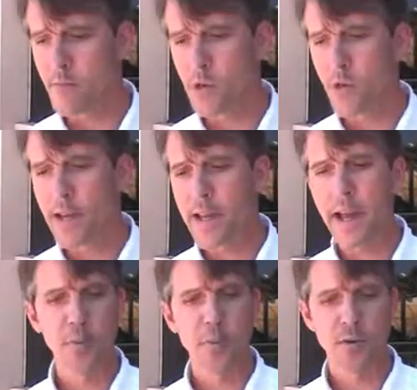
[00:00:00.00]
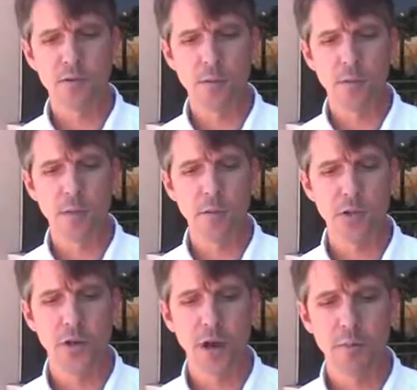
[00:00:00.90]
During April, those
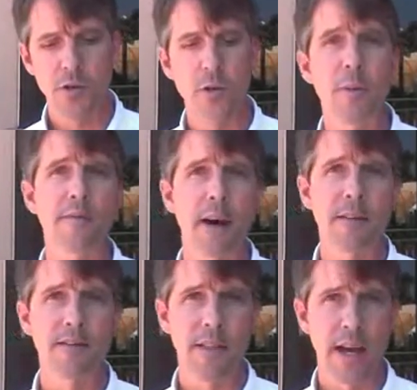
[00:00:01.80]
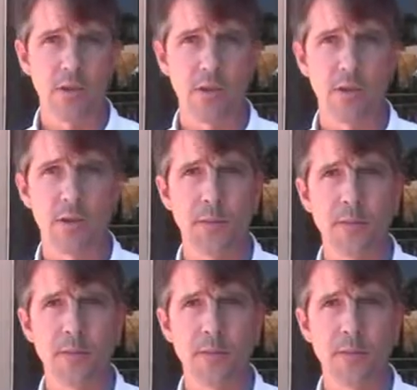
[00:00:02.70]
numbers dropped to about 5,000.